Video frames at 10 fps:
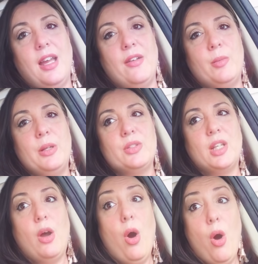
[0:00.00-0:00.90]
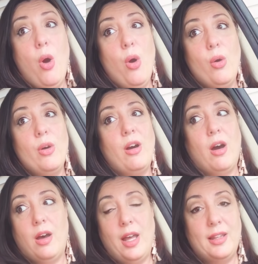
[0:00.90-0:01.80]
everybody was like, oh,
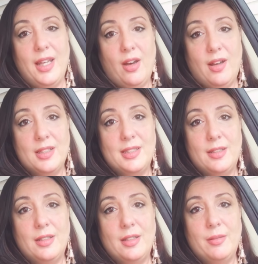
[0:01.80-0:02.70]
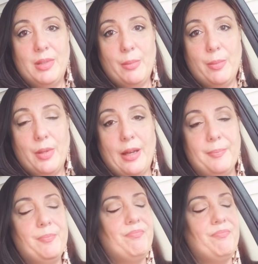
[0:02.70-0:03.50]
LA awesome, blah, blah, blah.